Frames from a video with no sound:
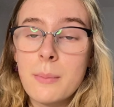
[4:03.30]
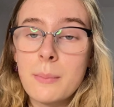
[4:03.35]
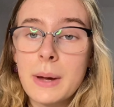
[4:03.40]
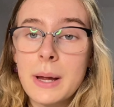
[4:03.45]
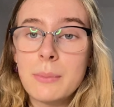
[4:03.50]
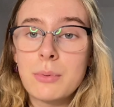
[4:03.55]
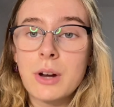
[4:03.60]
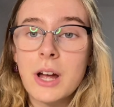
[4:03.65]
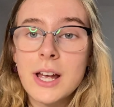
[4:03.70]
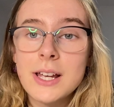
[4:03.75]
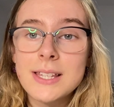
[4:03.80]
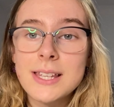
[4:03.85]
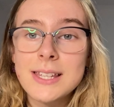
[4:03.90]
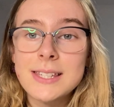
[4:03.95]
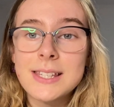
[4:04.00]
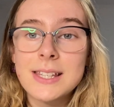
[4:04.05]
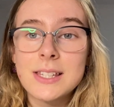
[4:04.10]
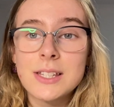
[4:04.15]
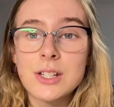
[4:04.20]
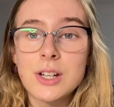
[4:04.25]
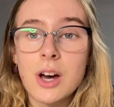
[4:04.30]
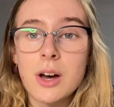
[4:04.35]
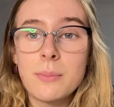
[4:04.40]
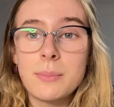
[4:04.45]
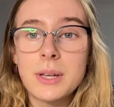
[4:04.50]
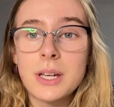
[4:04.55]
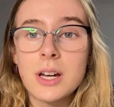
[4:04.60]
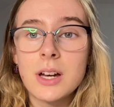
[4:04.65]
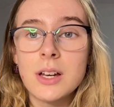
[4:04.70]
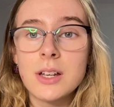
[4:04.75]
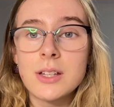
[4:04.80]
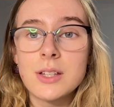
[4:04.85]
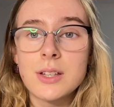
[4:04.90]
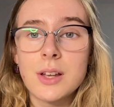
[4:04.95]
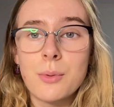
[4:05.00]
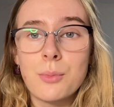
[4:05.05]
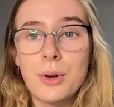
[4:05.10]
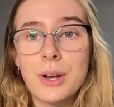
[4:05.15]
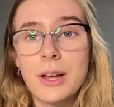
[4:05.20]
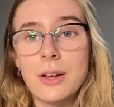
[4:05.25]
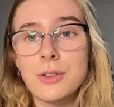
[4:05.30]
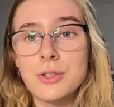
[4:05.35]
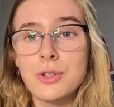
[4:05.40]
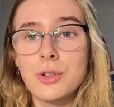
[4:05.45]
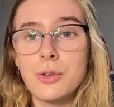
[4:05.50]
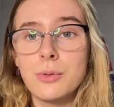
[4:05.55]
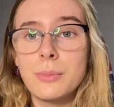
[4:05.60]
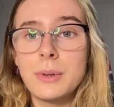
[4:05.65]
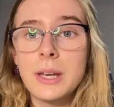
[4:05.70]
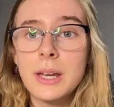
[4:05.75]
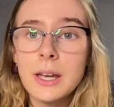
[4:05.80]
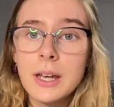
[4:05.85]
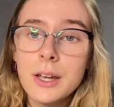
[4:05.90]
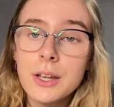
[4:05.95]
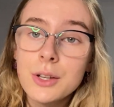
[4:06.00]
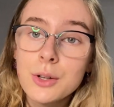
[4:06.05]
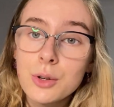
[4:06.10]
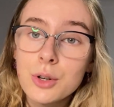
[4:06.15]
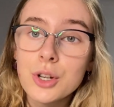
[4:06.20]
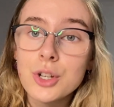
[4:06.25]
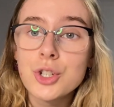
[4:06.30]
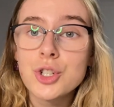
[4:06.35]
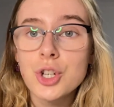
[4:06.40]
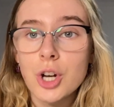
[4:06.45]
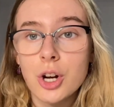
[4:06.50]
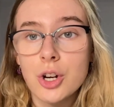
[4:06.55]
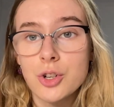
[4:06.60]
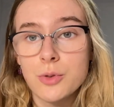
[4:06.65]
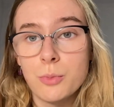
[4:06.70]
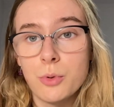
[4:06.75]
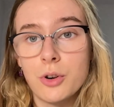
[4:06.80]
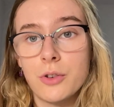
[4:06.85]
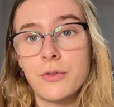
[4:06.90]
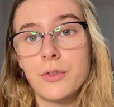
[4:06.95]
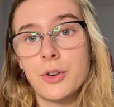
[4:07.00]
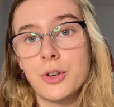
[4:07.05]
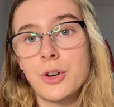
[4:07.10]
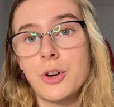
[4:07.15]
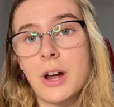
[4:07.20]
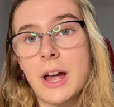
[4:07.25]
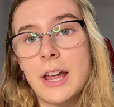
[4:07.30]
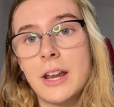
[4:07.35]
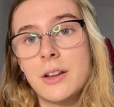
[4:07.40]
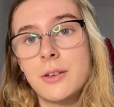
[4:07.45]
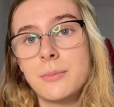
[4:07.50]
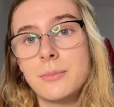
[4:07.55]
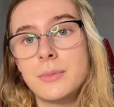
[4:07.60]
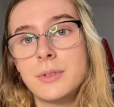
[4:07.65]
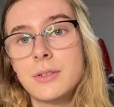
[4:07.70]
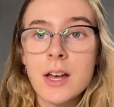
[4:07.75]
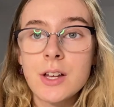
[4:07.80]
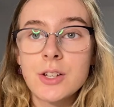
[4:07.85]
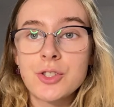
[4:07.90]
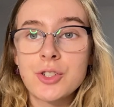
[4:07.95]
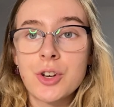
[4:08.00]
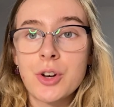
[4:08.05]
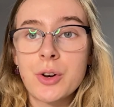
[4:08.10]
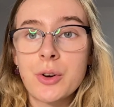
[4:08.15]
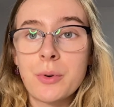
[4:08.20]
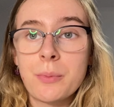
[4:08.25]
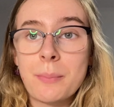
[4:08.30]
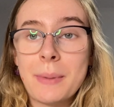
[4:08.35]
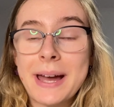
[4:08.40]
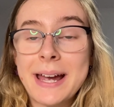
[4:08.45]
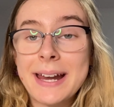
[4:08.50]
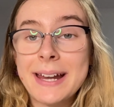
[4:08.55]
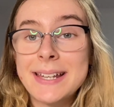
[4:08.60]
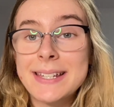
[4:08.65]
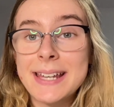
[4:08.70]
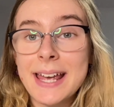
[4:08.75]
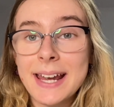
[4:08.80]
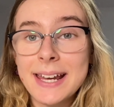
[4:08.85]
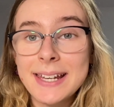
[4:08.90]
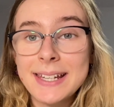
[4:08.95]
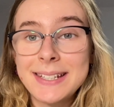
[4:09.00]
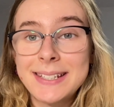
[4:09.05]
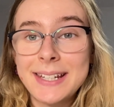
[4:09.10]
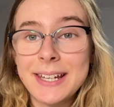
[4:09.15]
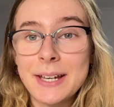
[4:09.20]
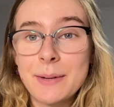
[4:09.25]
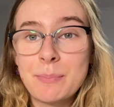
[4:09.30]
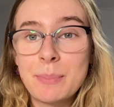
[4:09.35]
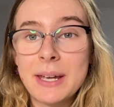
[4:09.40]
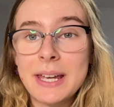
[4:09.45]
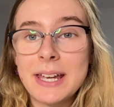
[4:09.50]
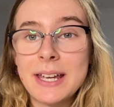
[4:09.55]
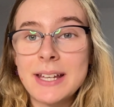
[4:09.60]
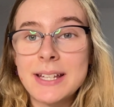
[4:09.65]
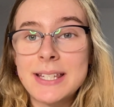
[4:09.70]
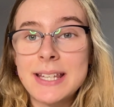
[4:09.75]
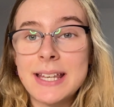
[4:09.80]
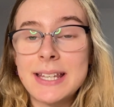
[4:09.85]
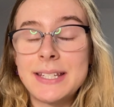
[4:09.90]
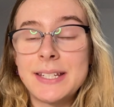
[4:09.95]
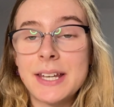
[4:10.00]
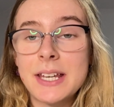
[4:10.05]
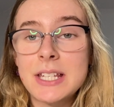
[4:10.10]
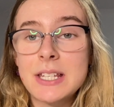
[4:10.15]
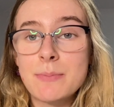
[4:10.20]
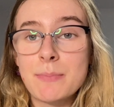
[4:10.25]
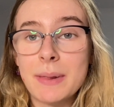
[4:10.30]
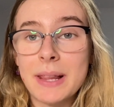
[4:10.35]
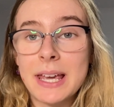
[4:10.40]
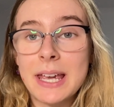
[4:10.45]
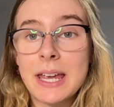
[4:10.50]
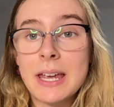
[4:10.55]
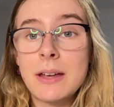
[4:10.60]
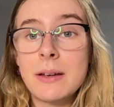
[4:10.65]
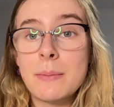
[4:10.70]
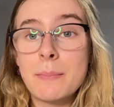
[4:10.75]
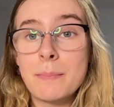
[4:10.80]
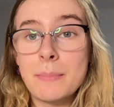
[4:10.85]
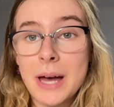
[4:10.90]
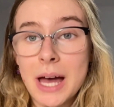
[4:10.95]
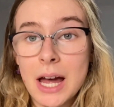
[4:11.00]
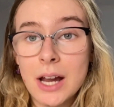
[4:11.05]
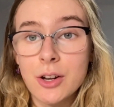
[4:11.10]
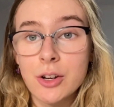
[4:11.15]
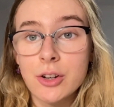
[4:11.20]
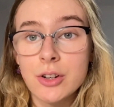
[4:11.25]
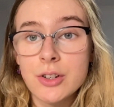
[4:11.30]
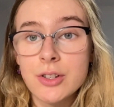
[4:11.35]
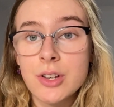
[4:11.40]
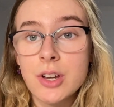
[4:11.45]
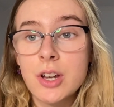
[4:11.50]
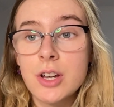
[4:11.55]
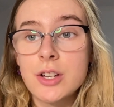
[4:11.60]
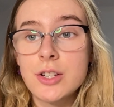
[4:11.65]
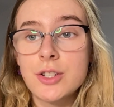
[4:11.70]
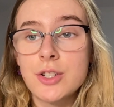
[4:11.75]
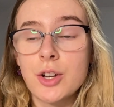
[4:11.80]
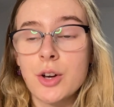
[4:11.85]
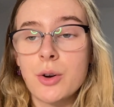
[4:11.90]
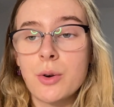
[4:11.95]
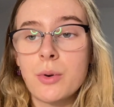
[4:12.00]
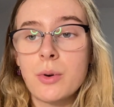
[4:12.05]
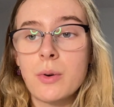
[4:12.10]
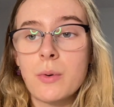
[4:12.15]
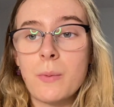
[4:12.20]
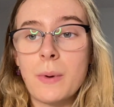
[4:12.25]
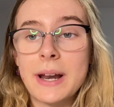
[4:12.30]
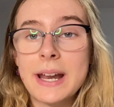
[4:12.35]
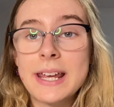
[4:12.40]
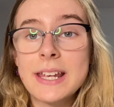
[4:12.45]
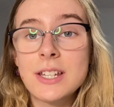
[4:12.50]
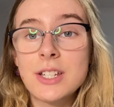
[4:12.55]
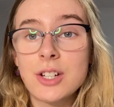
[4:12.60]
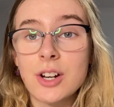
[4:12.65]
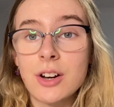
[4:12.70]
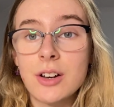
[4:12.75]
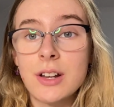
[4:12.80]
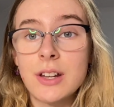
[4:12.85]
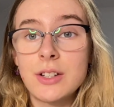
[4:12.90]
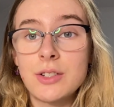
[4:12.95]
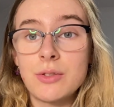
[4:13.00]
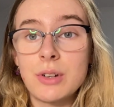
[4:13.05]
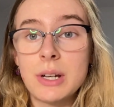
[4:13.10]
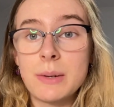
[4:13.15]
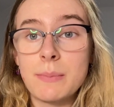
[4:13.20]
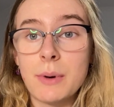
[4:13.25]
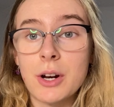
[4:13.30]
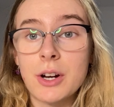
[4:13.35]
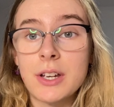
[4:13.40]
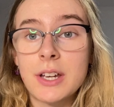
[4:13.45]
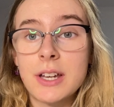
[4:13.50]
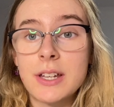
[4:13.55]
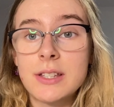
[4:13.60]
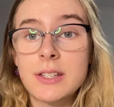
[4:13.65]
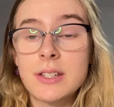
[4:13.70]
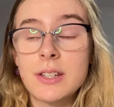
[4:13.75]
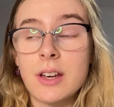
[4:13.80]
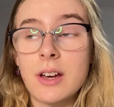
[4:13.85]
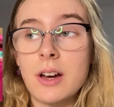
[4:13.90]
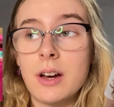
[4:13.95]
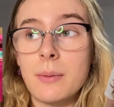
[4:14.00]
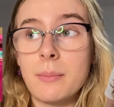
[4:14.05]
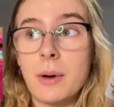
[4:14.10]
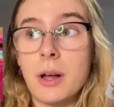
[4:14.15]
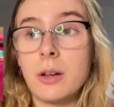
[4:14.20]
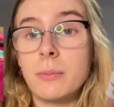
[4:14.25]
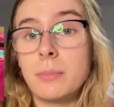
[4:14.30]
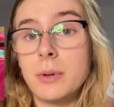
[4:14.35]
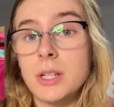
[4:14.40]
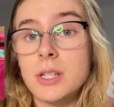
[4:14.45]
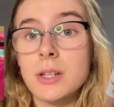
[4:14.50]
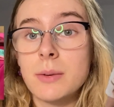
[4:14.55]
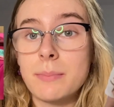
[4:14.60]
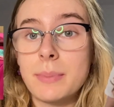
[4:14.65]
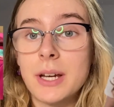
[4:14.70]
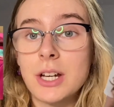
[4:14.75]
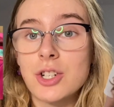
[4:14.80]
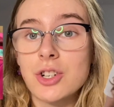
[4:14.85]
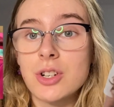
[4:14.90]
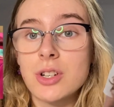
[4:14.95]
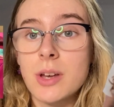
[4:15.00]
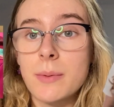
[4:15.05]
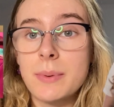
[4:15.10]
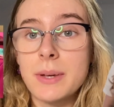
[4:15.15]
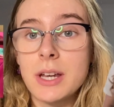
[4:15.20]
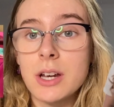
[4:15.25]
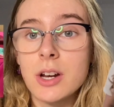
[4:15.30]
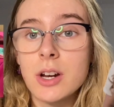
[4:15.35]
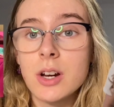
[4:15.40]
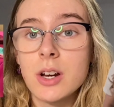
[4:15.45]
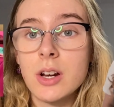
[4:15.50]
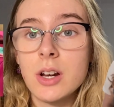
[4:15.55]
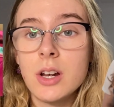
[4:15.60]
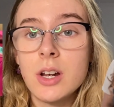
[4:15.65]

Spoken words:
my prices, it's not because someone else told me, hey, you could charge more for your items. So my second tip is display matters. So when I started doing markets, I'll put some pictures up here.